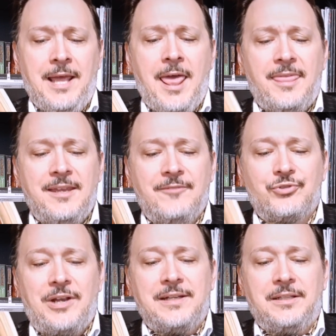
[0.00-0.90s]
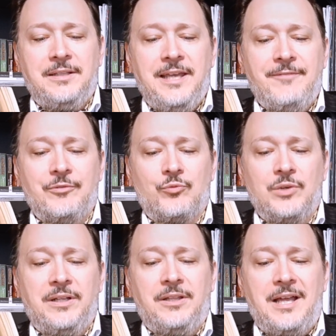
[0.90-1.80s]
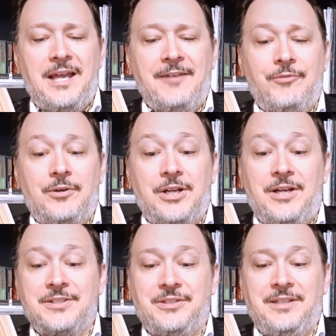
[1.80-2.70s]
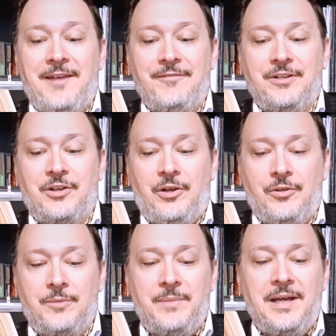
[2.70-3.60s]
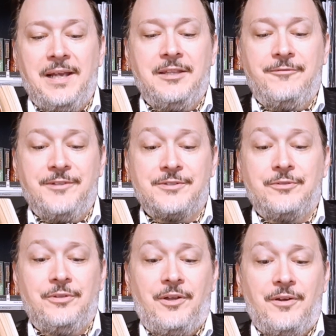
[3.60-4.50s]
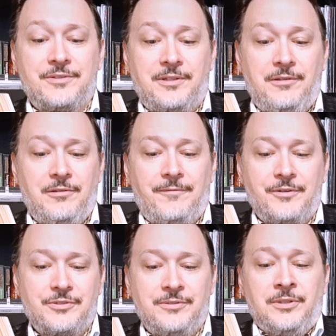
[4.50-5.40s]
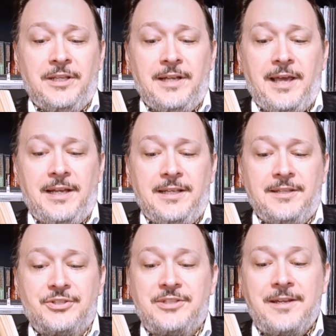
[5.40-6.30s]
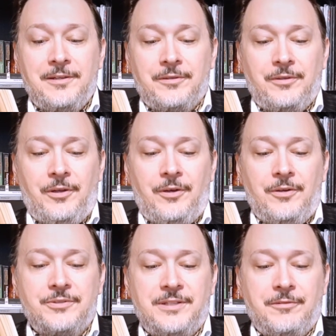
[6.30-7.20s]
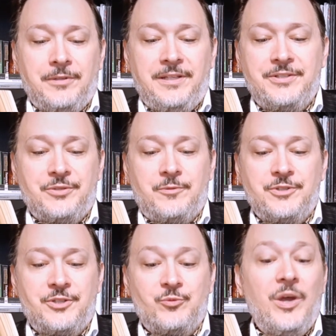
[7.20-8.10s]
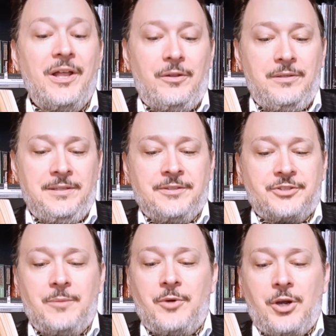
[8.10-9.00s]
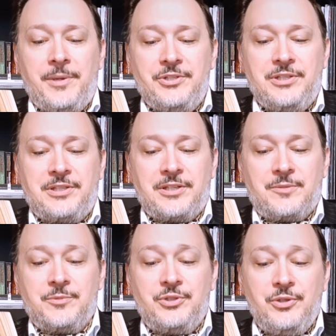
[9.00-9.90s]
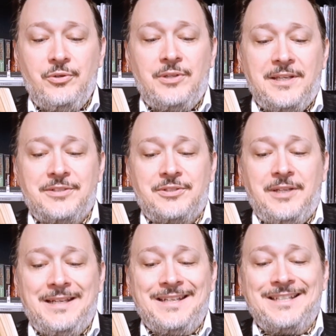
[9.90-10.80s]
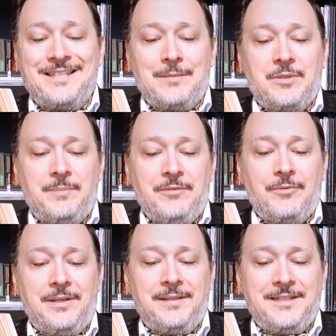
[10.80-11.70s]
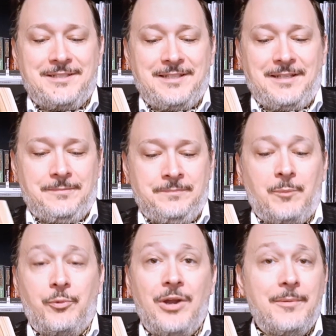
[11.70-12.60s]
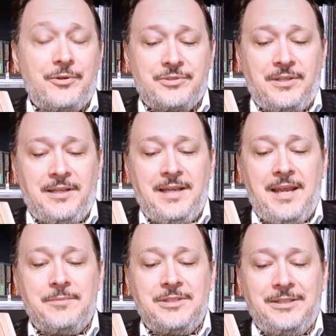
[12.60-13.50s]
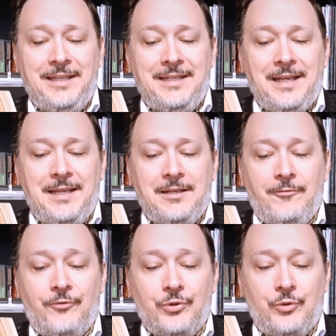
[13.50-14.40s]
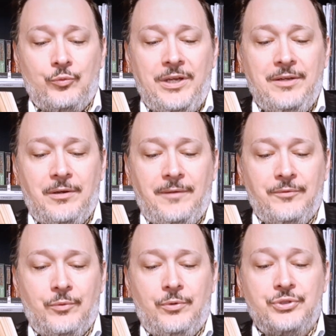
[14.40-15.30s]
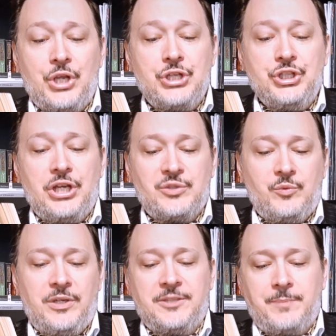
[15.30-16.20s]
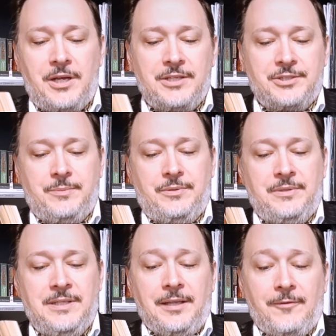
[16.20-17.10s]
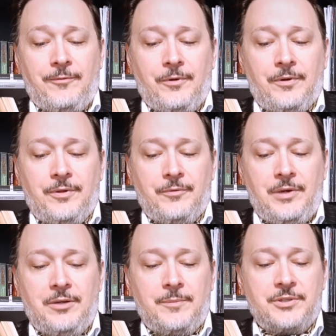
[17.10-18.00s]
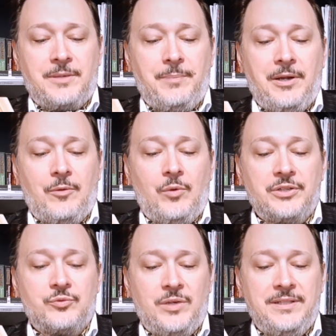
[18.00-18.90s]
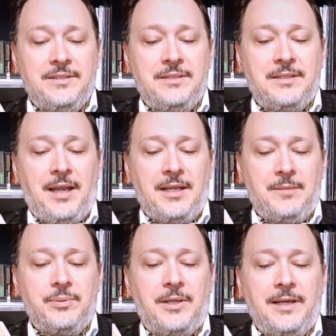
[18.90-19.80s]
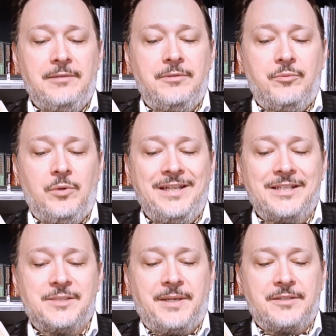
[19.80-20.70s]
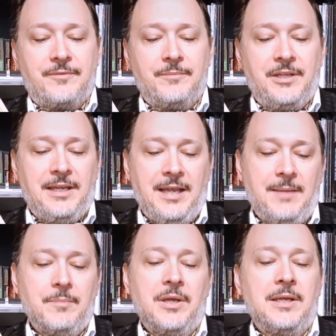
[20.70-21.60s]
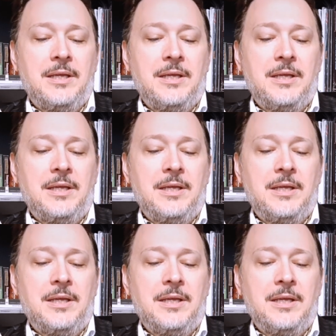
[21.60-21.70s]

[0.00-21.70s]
Think of trying to live in real life while constantly having to call to mind the physical laws of the universe. Then add in the secular laws and the religious ones as well. Some RPG systems do this in an attempt to be realistic. The parameters of the game delineate for the reader of the rules just what is possible. Therefore, the reader must compare what is written and implied with what he expects from the game.